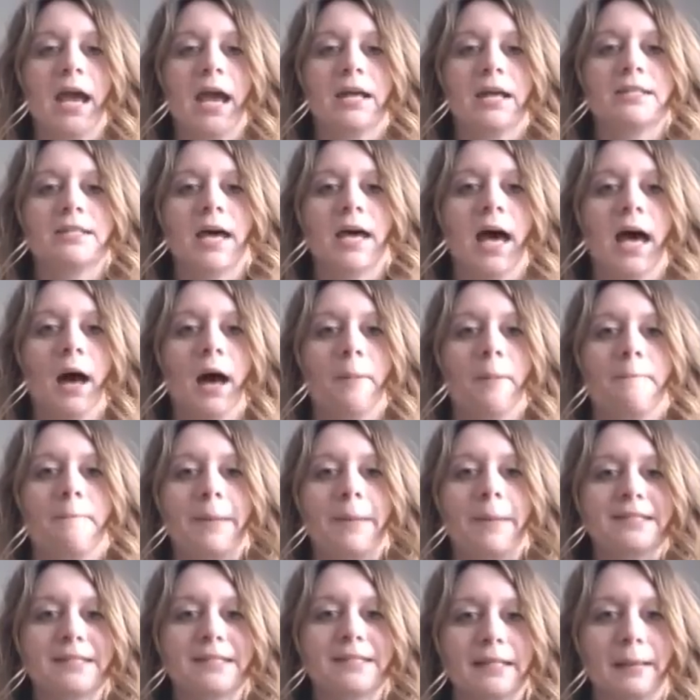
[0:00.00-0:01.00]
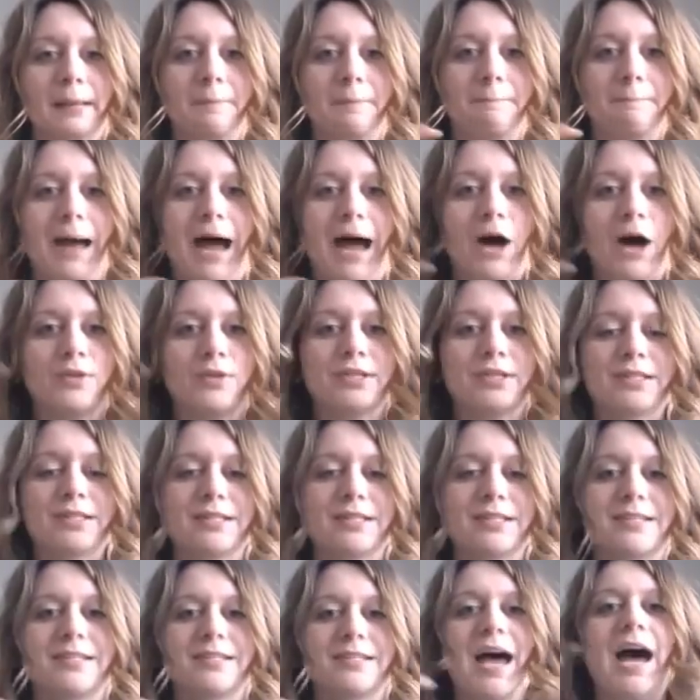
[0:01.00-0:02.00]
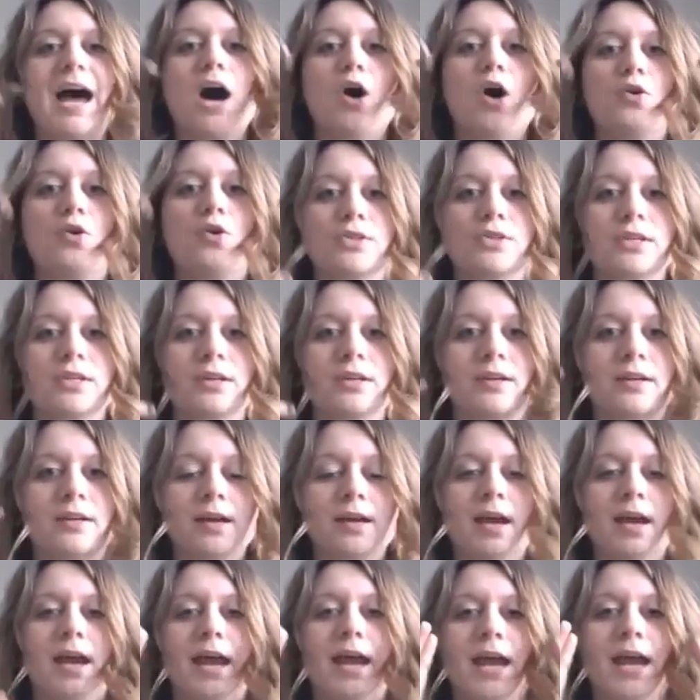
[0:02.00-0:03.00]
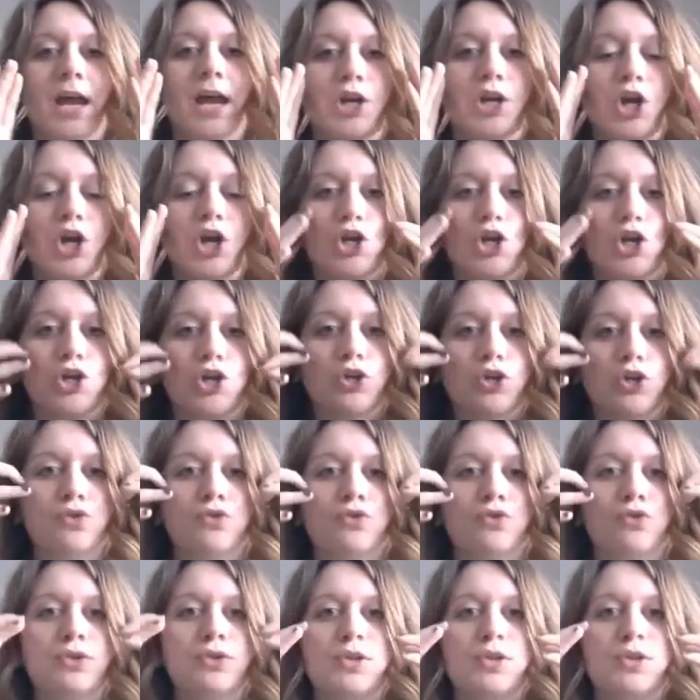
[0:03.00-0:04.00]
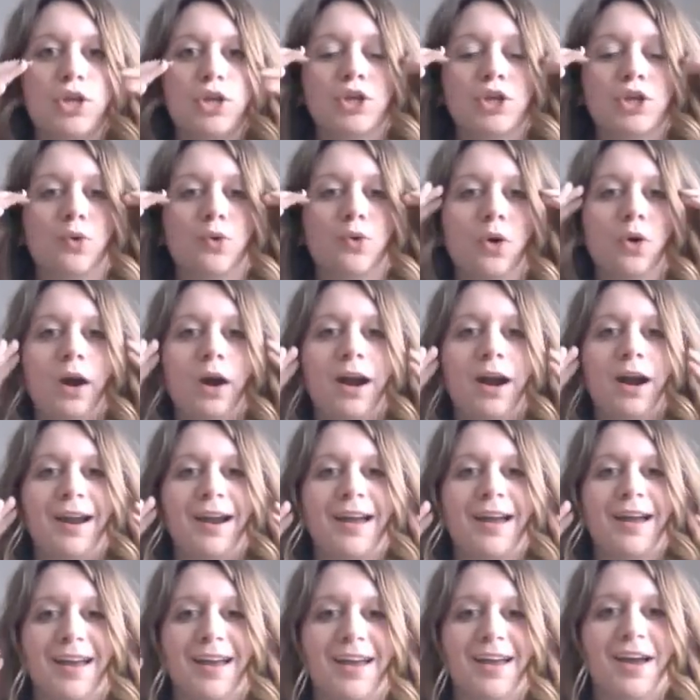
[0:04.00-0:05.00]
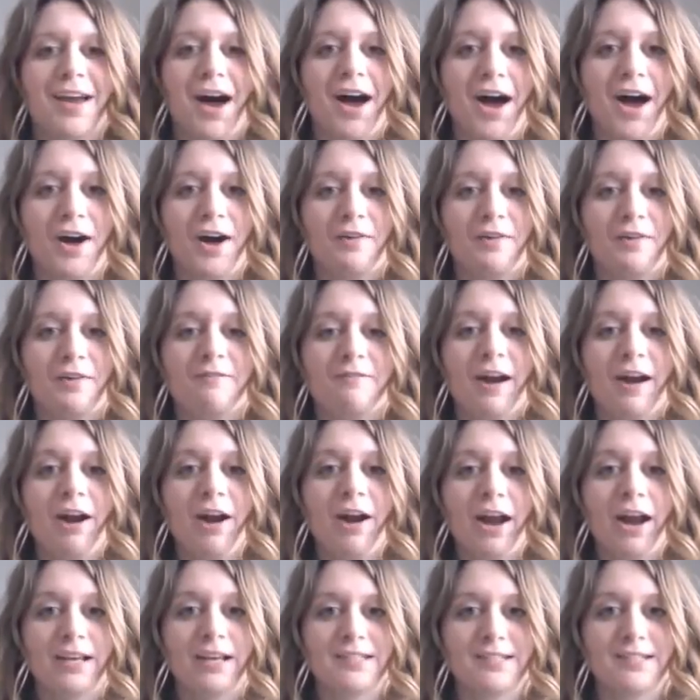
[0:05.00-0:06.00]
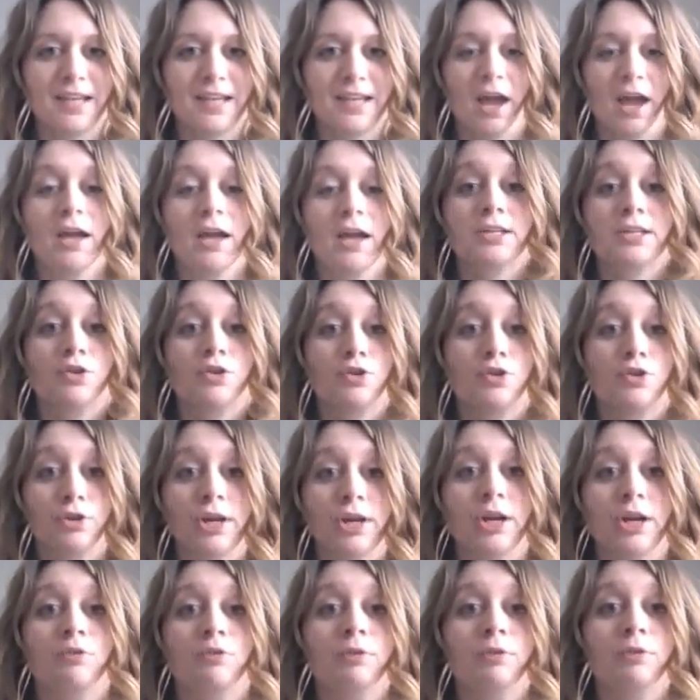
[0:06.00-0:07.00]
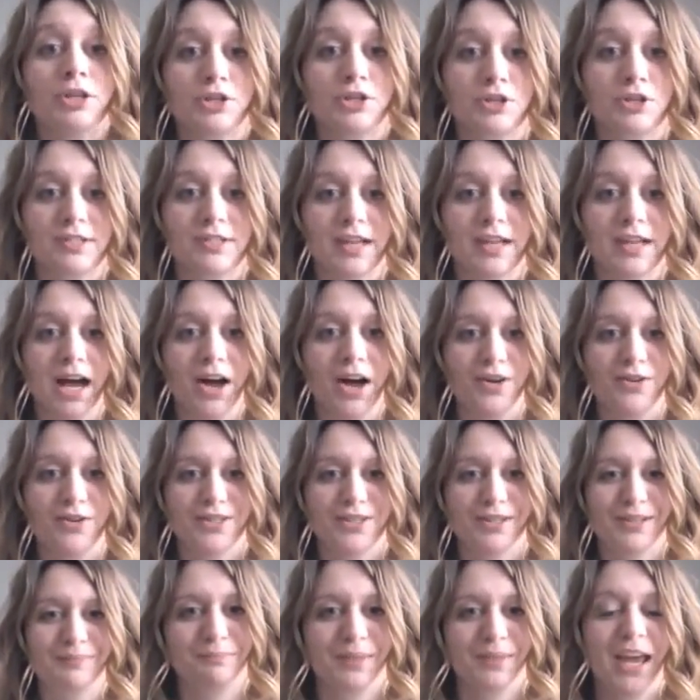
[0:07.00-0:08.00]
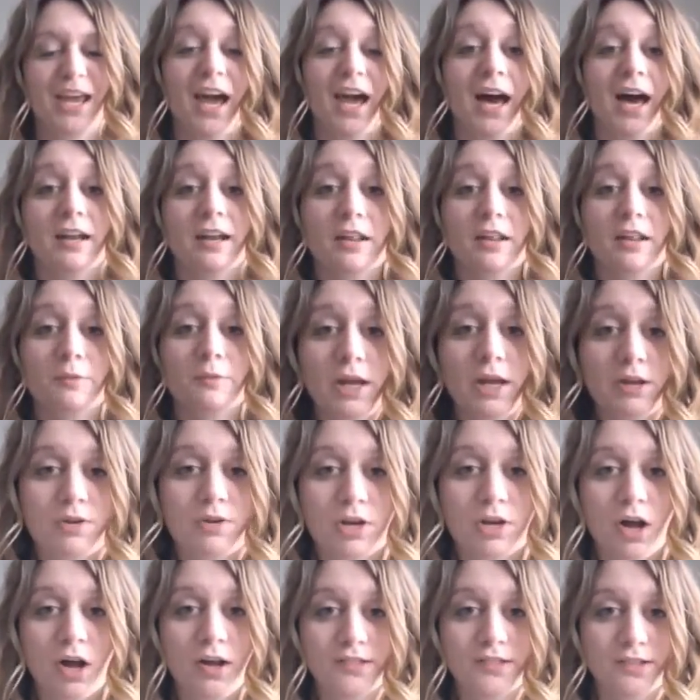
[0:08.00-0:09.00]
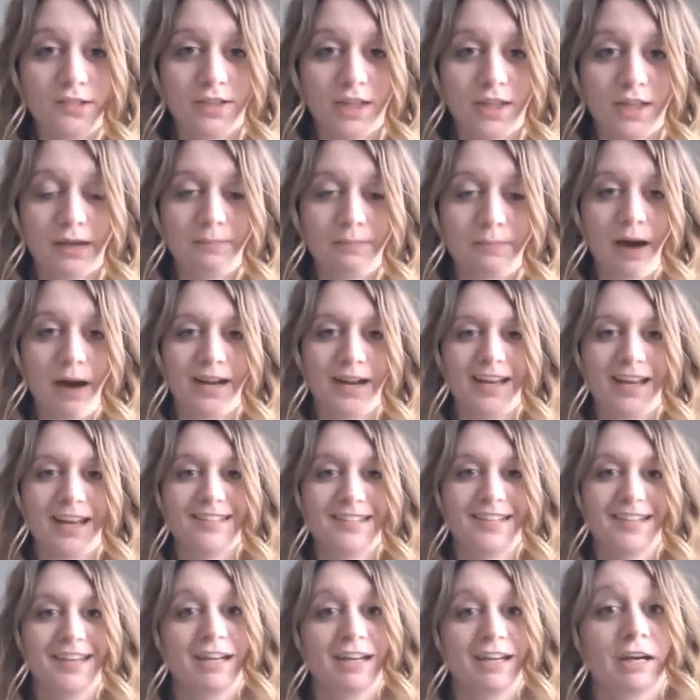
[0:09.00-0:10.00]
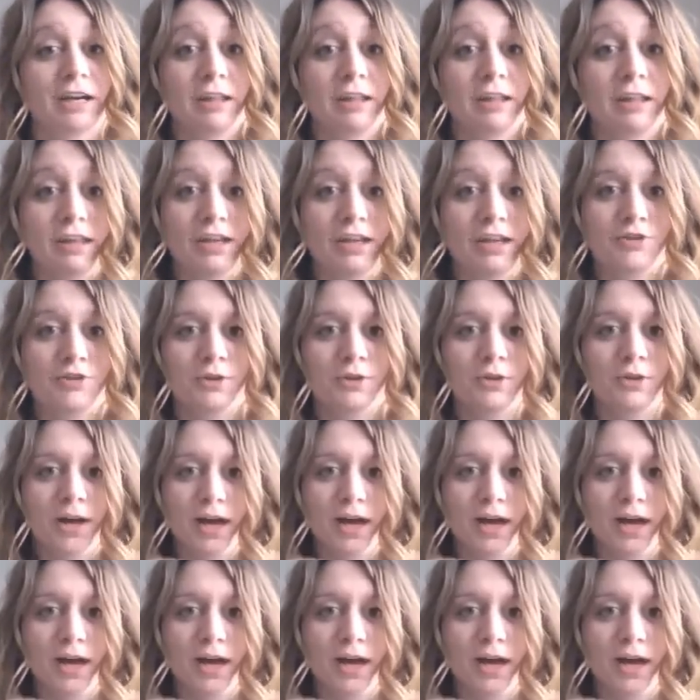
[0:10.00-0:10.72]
to help basically bounce the sound and use your pharynx to create a richer sound. Another way you can also think about it is like a cathedral.